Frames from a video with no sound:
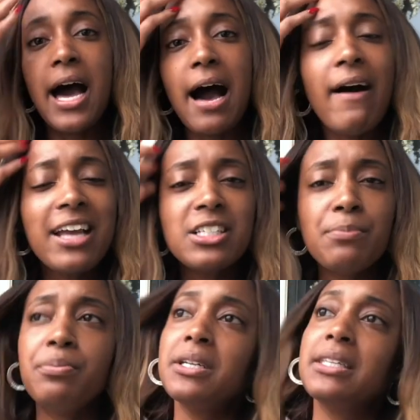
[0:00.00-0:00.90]
I'll actually
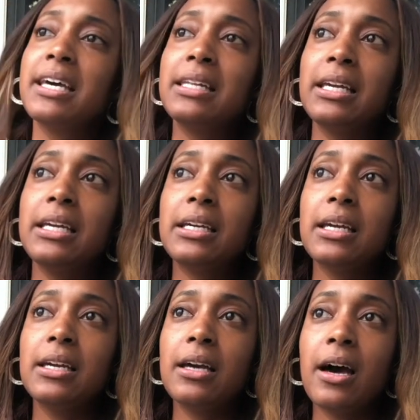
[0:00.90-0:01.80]
put that link
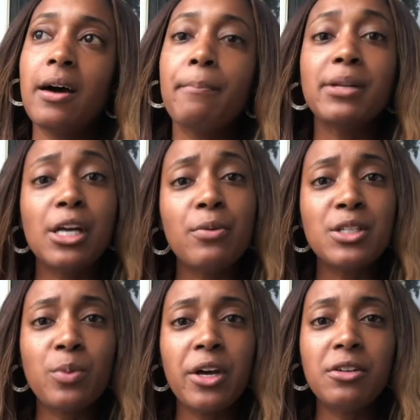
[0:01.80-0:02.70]
below
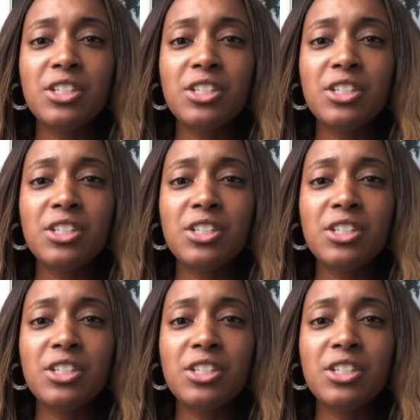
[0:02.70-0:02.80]
as well,